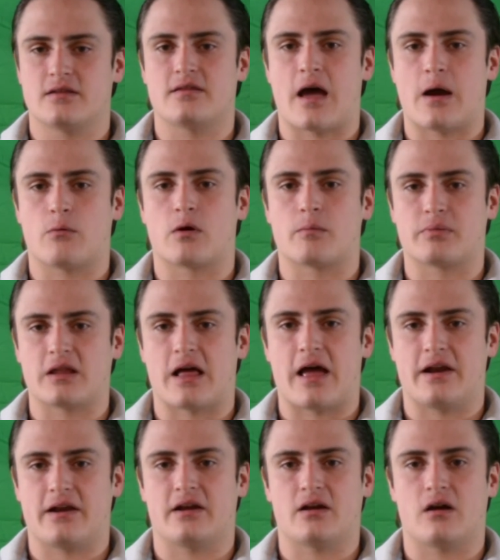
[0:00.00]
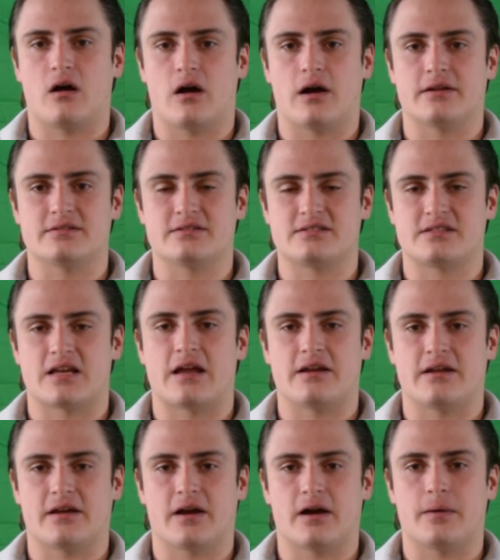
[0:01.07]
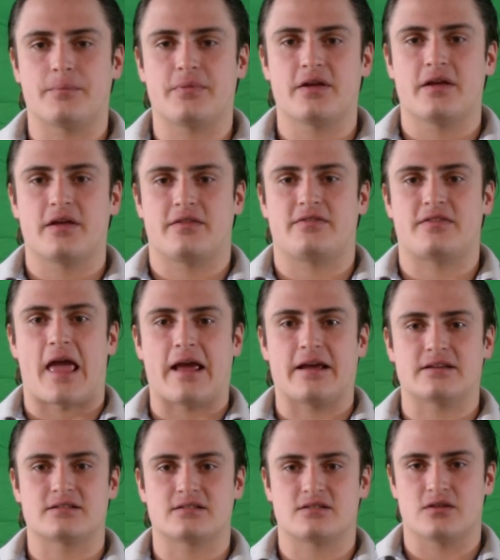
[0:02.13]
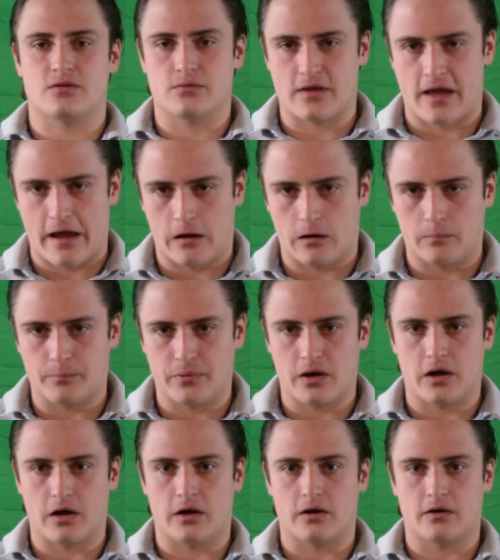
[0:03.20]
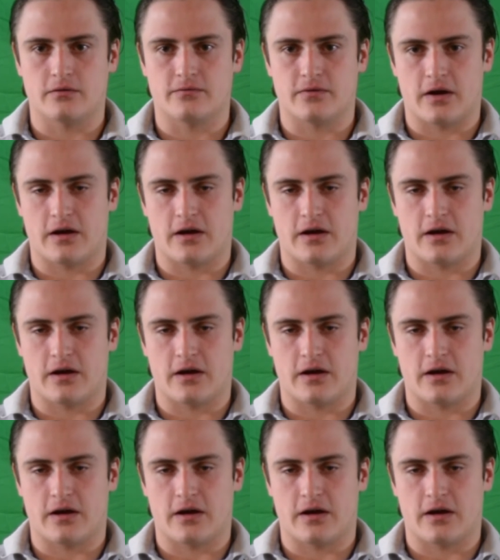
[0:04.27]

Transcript: that we're planning on setting up thanks to the help of